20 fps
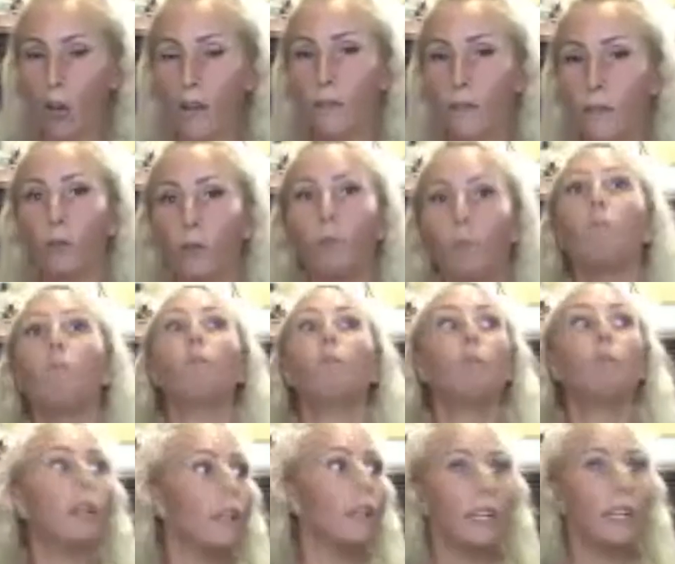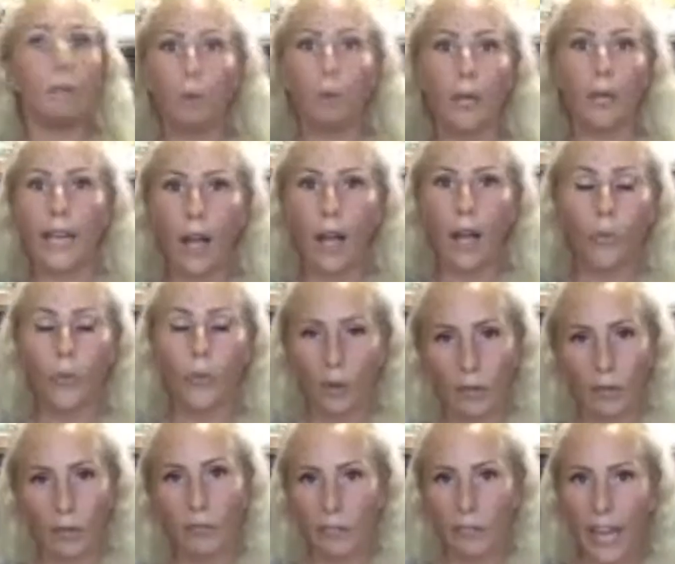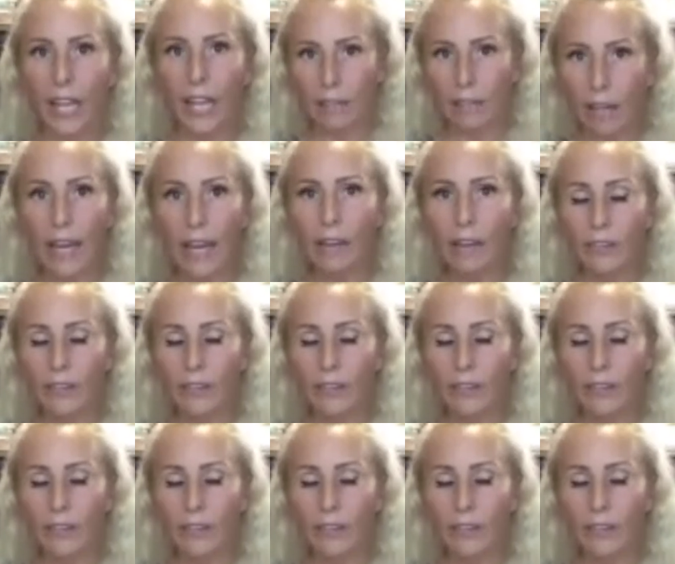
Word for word: if you're really putting out there a fake life,